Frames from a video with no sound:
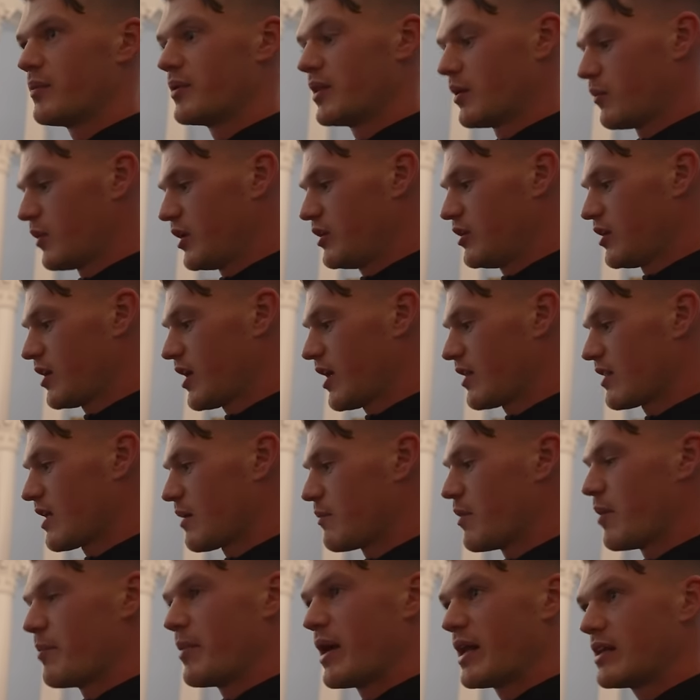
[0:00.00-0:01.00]
And then when you get
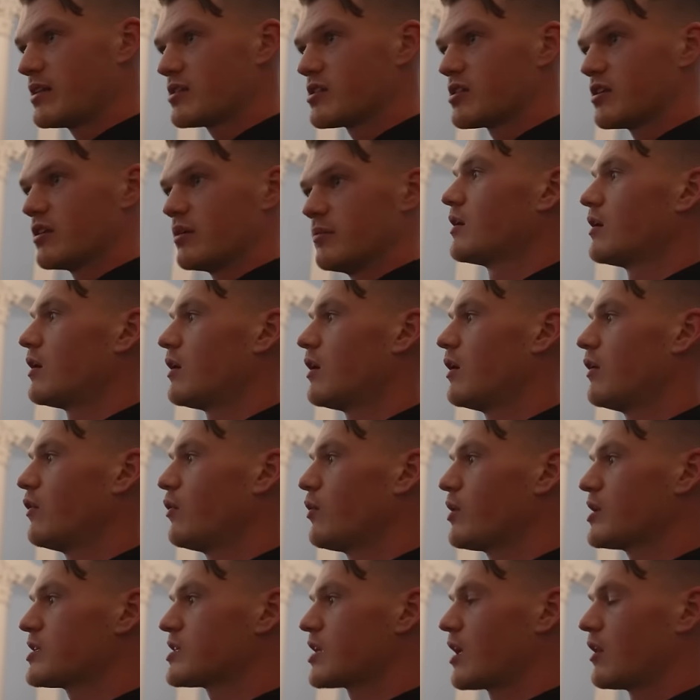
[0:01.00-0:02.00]
that momentum, I
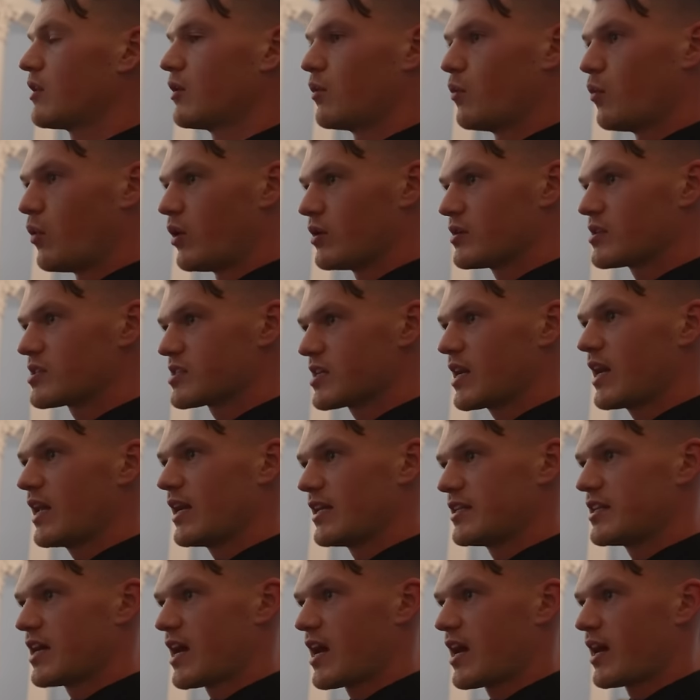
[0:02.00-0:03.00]
always say that one sale
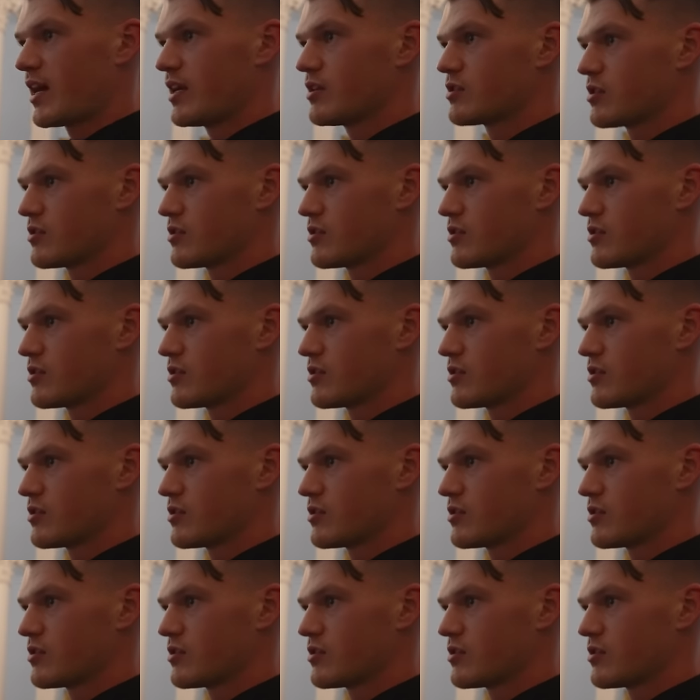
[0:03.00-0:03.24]
a day,